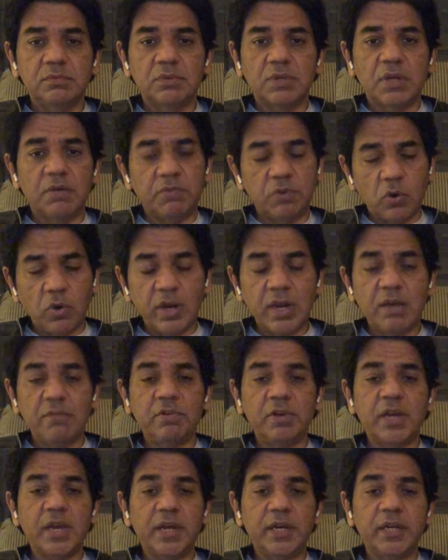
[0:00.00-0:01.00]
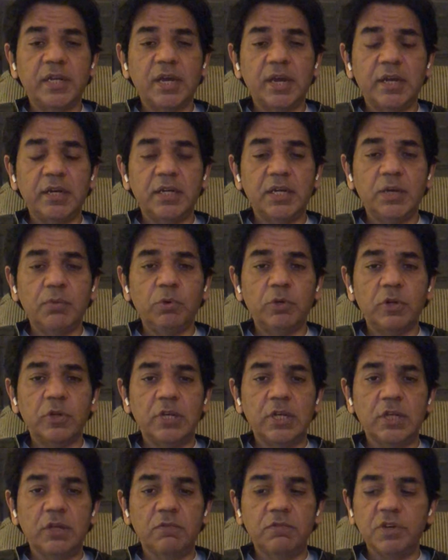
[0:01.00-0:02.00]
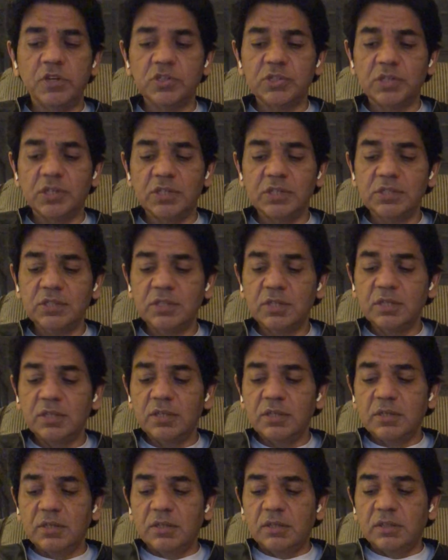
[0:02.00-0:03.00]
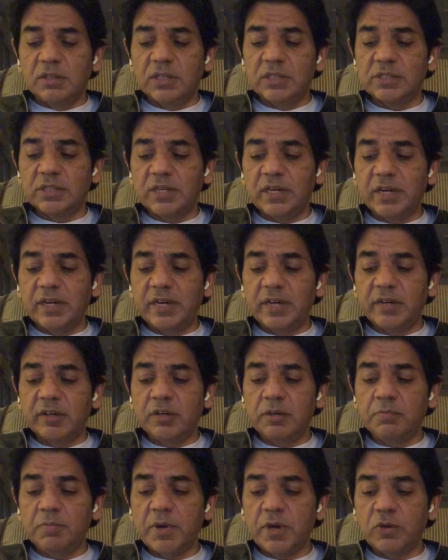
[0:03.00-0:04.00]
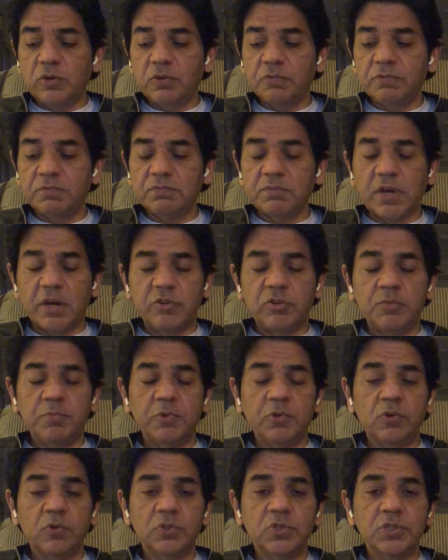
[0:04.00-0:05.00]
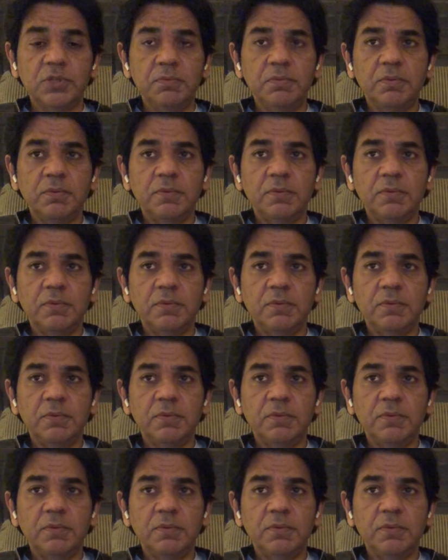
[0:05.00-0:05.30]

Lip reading: And we all have an idea what an innovation is. This is an integral part of entrepreneurship.